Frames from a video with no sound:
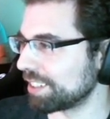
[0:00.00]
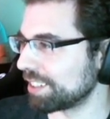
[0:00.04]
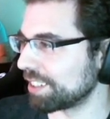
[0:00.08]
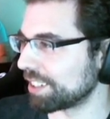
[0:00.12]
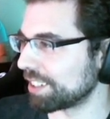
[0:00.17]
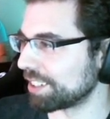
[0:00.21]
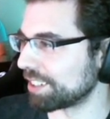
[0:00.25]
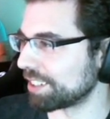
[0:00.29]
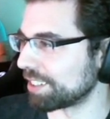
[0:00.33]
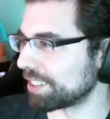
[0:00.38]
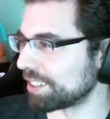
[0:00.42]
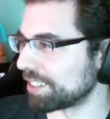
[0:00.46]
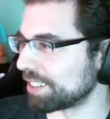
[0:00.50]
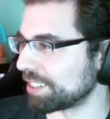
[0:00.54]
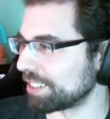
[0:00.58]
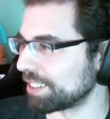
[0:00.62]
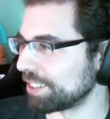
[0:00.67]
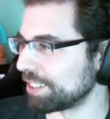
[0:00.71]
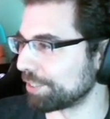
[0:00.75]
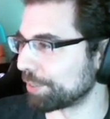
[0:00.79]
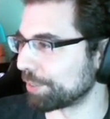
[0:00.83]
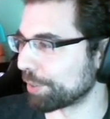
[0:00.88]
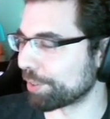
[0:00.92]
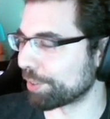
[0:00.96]

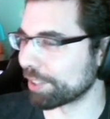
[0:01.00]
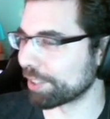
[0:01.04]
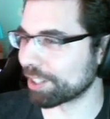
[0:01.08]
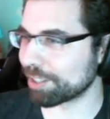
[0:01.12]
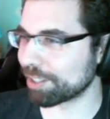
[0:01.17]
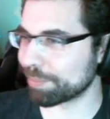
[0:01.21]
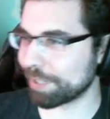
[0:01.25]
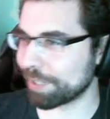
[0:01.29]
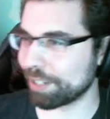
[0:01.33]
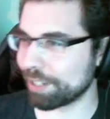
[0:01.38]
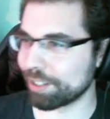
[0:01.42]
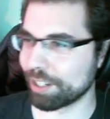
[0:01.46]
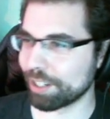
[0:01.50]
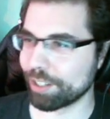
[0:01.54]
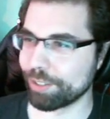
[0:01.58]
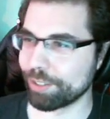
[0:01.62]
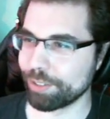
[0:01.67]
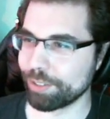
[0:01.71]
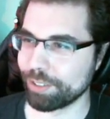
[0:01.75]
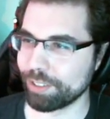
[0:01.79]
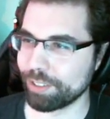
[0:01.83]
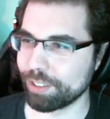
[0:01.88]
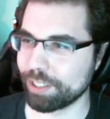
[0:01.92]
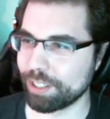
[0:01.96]
If you think about
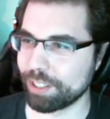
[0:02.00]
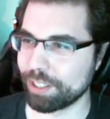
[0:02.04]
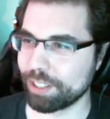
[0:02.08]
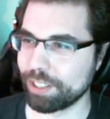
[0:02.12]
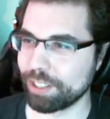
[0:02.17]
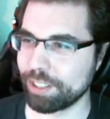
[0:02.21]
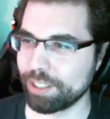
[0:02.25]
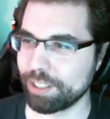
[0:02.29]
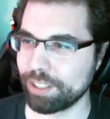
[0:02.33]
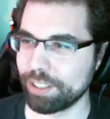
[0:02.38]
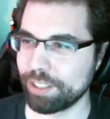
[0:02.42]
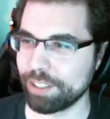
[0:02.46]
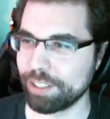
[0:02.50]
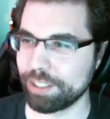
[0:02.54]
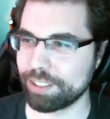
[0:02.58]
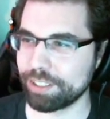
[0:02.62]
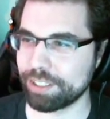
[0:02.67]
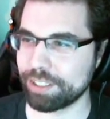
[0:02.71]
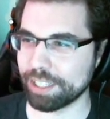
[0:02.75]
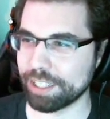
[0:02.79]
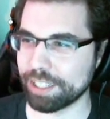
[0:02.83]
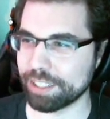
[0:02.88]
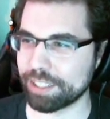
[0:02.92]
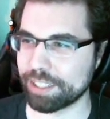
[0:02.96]
other
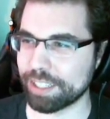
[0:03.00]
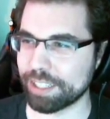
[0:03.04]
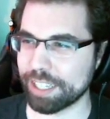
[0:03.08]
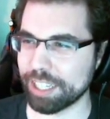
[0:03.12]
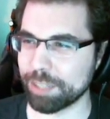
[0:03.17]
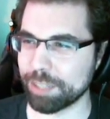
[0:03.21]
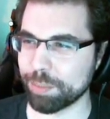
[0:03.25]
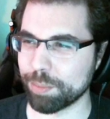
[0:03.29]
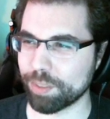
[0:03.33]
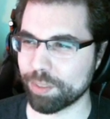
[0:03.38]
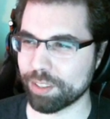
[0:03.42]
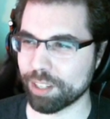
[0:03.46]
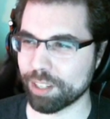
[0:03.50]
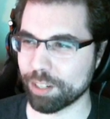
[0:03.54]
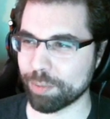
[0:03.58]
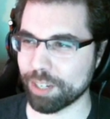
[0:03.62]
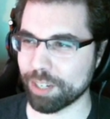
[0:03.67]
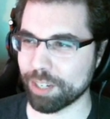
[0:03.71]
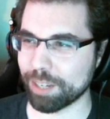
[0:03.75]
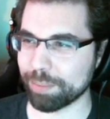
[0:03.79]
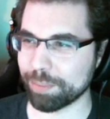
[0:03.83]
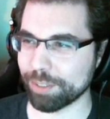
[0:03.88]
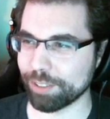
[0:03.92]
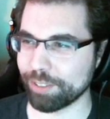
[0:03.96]
tank games that are
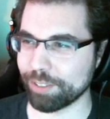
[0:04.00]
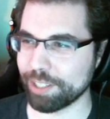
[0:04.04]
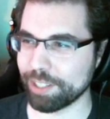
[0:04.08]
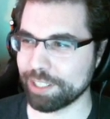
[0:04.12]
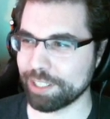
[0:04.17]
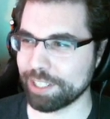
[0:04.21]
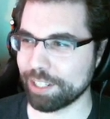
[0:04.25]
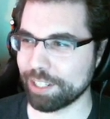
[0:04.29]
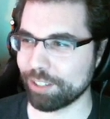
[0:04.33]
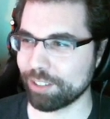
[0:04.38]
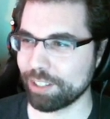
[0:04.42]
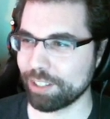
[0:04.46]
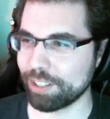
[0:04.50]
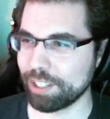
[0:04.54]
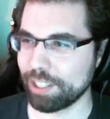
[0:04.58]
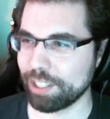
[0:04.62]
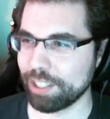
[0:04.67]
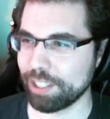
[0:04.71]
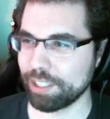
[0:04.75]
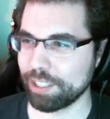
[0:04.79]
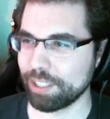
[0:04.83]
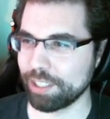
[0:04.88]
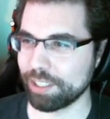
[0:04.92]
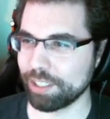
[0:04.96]
popular right now,
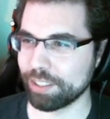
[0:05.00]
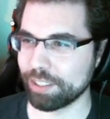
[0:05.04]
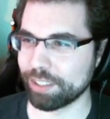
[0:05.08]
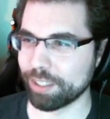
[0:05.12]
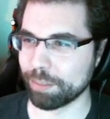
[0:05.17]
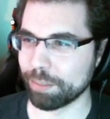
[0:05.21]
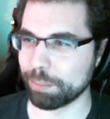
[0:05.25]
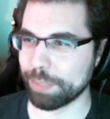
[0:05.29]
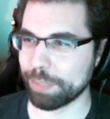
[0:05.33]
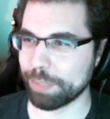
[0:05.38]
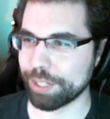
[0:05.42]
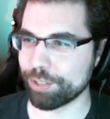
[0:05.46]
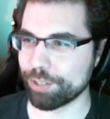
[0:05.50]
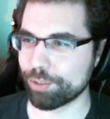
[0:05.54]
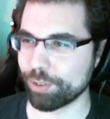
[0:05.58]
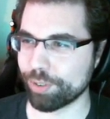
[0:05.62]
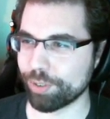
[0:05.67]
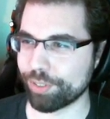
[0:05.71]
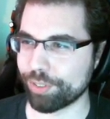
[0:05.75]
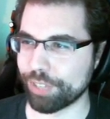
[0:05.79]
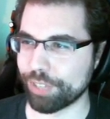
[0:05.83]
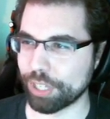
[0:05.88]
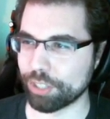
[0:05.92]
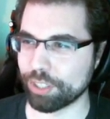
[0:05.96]
the major
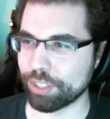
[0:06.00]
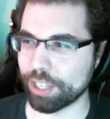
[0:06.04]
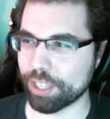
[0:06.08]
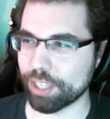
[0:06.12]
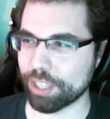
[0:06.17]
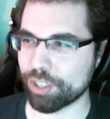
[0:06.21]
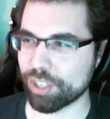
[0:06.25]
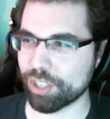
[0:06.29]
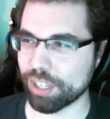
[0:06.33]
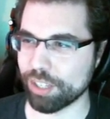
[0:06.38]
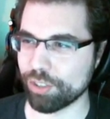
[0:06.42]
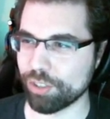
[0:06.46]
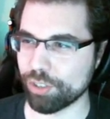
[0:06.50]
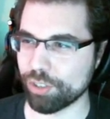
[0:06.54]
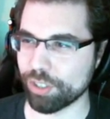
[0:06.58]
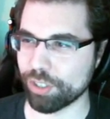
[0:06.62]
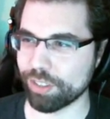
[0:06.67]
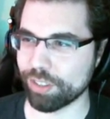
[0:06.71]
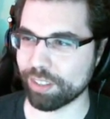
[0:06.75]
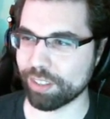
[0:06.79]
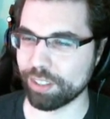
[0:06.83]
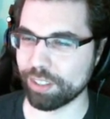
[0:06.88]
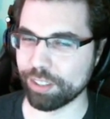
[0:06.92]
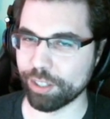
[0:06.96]
thing that
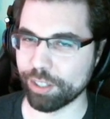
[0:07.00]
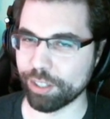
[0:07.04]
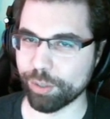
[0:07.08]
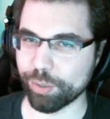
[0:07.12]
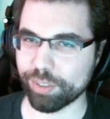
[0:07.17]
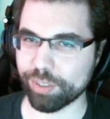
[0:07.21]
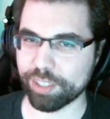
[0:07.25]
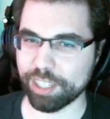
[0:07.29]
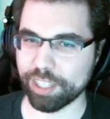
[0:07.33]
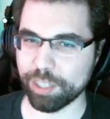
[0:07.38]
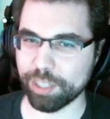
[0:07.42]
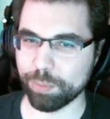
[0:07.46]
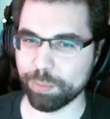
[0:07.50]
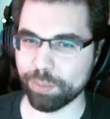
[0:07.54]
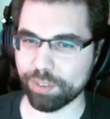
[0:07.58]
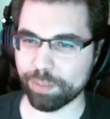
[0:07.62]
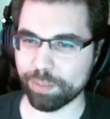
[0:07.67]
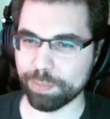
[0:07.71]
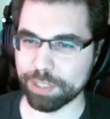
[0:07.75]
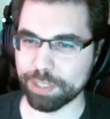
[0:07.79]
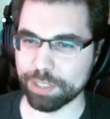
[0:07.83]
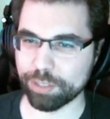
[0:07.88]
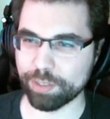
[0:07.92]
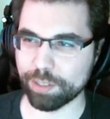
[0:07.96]
changes in those games
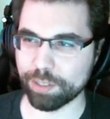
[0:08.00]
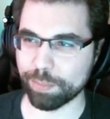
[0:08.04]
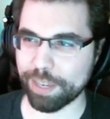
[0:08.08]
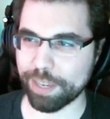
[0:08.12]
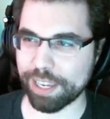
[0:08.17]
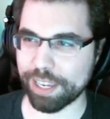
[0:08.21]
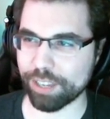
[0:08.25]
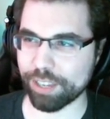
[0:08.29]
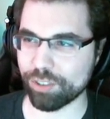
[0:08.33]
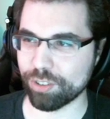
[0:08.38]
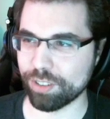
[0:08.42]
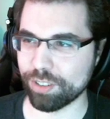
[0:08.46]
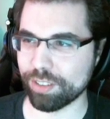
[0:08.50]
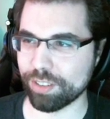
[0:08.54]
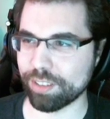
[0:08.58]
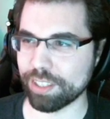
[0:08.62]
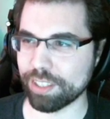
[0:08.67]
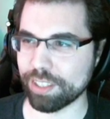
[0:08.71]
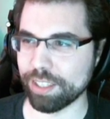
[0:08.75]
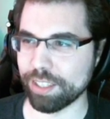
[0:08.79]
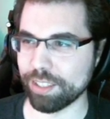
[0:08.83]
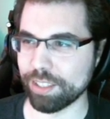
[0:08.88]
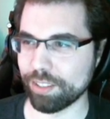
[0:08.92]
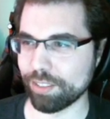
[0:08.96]
between patches
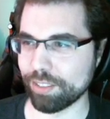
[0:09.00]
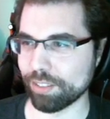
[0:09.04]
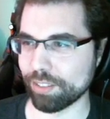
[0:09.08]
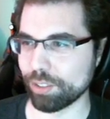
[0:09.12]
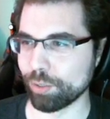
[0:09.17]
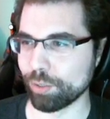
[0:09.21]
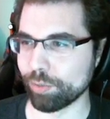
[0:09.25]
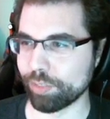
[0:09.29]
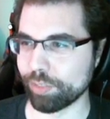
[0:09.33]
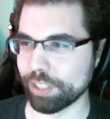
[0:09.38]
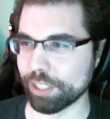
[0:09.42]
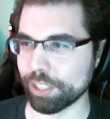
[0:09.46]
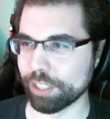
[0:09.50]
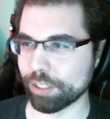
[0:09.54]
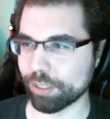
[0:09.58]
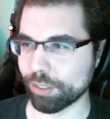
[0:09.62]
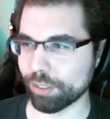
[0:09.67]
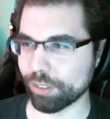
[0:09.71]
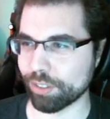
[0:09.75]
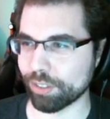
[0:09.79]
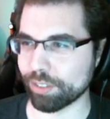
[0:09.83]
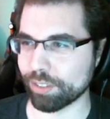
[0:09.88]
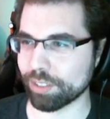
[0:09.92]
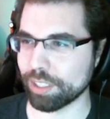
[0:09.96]
is new
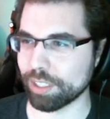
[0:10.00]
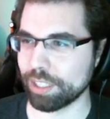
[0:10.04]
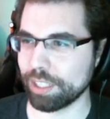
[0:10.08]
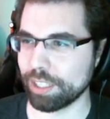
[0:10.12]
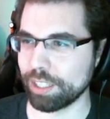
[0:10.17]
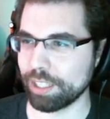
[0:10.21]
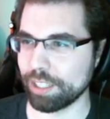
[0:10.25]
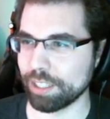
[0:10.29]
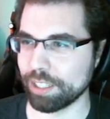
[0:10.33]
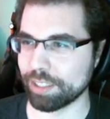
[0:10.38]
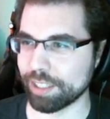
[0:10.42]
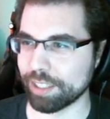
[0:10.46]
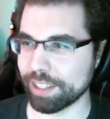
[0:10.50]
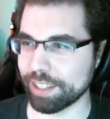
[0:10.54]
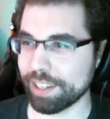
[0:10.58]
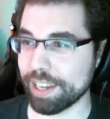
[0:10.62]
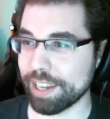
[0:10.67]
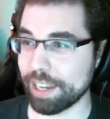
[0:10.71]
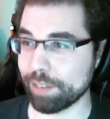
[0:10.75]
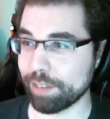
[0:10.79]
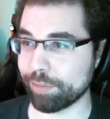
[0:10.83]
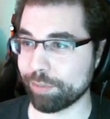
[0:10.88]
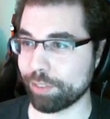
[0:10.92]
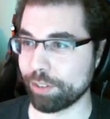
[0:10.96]
vehicles. They
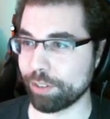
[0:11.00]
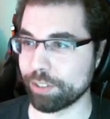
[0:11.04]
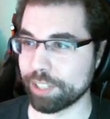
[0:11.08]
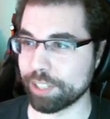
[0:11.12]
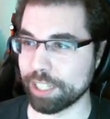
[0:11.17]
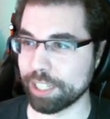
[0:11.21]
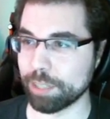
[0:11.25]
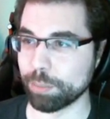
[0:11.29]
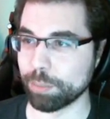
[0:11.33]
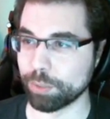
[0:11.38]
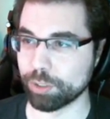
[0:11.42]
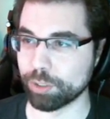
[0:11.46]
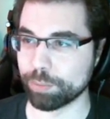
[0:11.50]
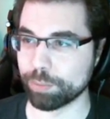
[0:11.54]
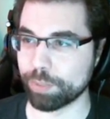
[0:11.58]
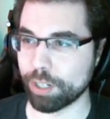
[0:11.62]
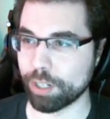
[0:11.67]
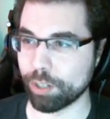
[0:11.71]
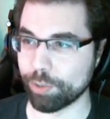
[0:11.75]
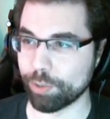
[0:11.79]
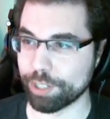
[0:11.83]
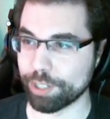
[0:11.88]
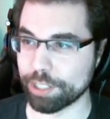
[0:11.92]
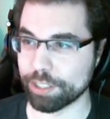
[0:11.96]
have their game loop
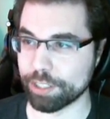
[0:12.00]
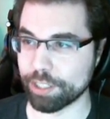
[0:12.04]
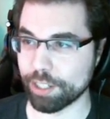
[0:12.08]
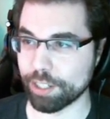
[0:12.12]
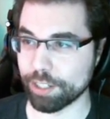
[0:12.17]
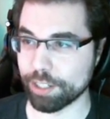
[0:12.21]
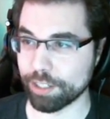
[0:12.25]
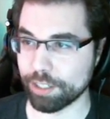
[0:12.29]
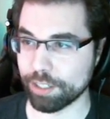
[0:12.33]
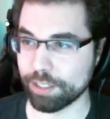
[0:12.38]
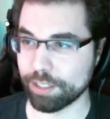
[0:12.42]
already done.